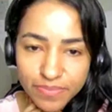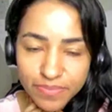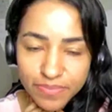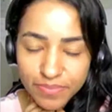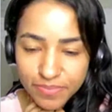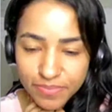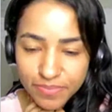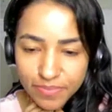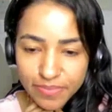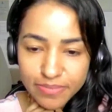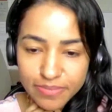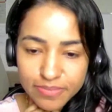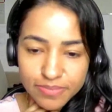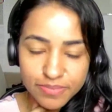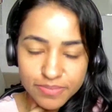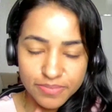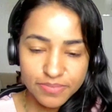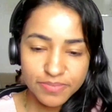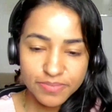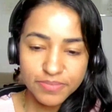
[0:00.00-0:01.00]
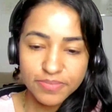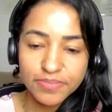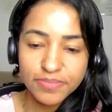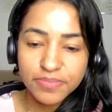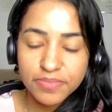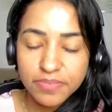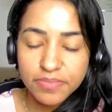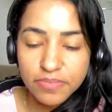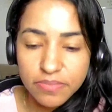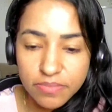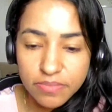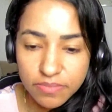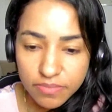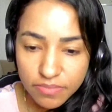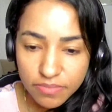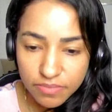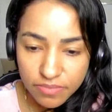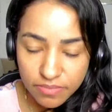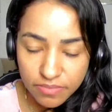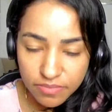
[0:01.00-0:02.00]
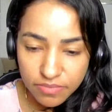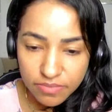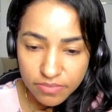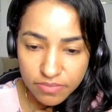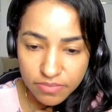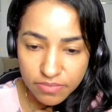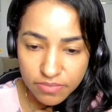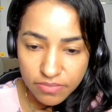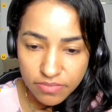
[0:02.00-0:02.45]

(not speaking)